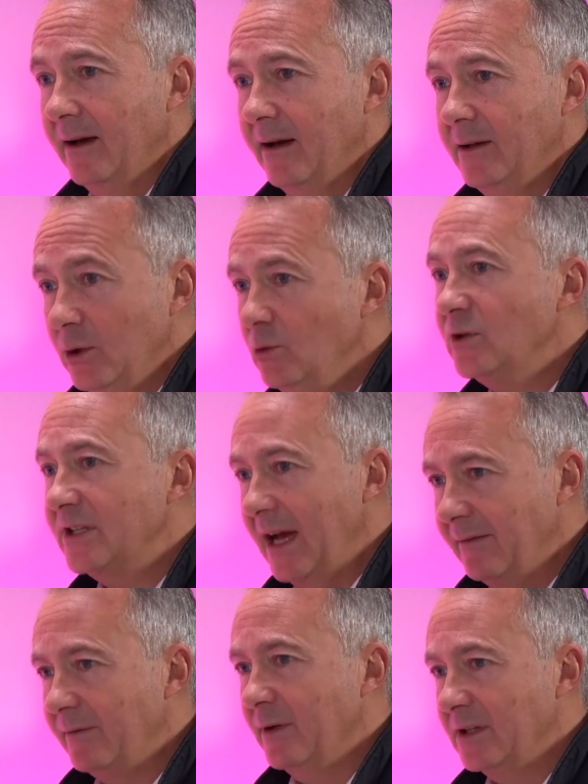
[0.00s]
used
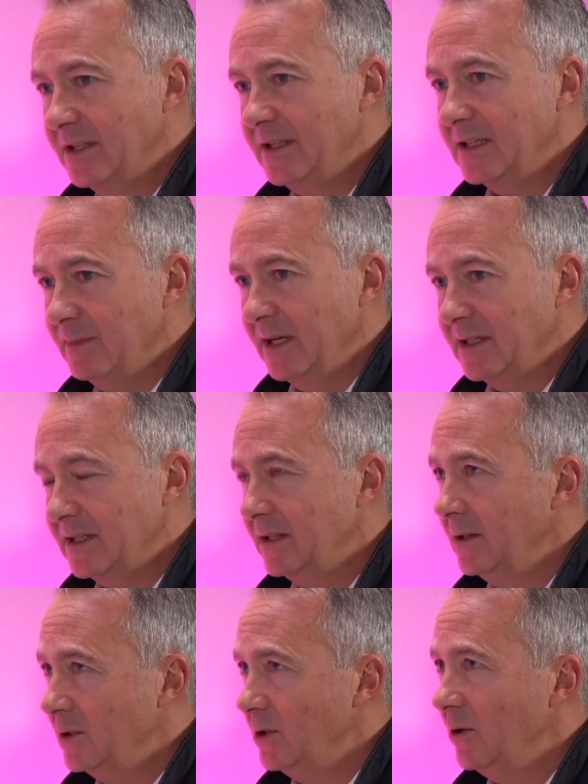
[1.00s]
that first 6 months in
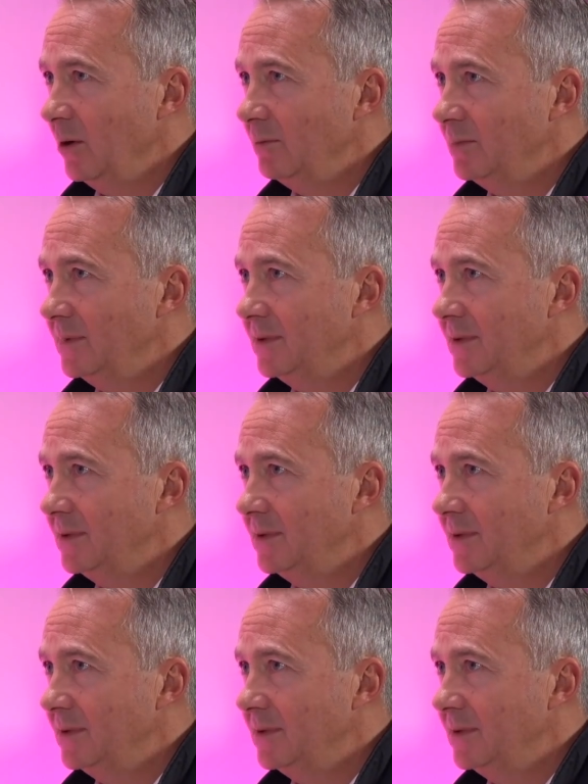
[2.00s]
the job